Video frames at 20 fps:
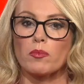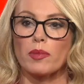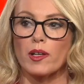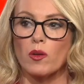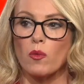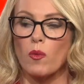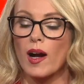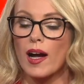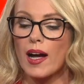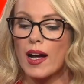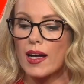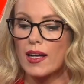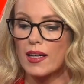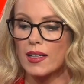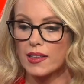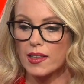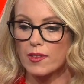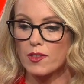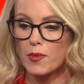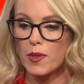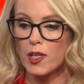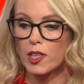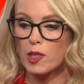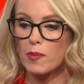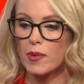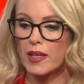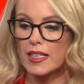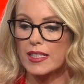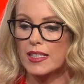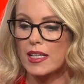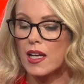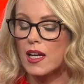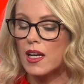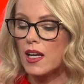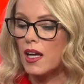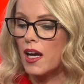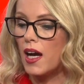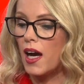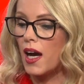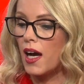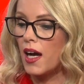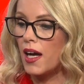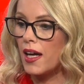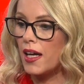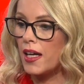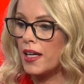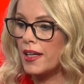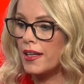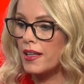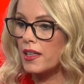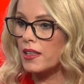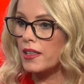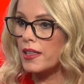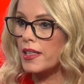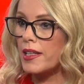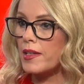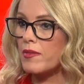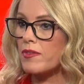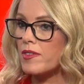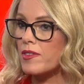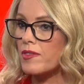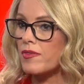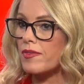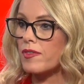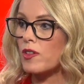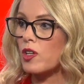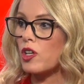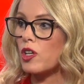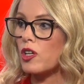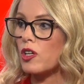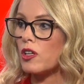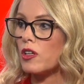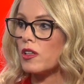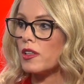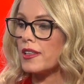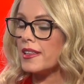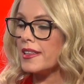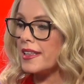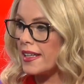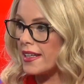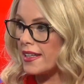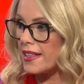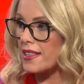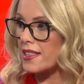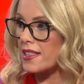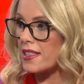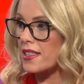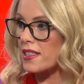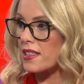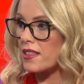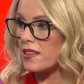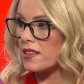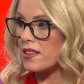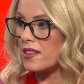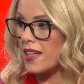be aware, and I've spoken about this. I lived for years,